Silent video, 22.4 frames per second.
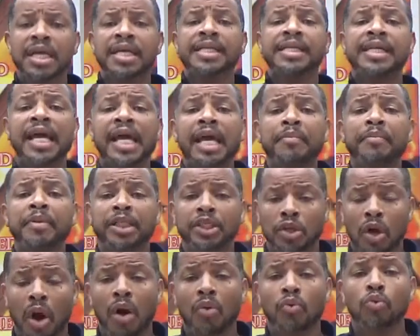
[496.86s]
Demons
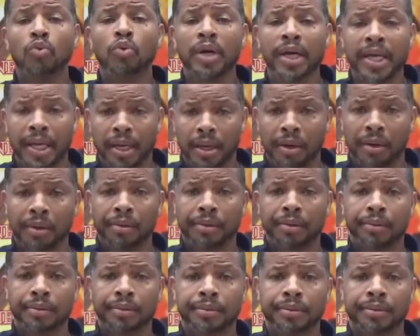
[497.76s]
are real.
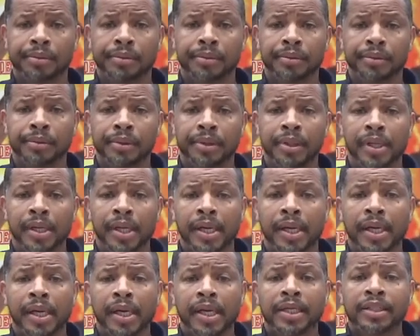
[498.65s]
Yes, they are.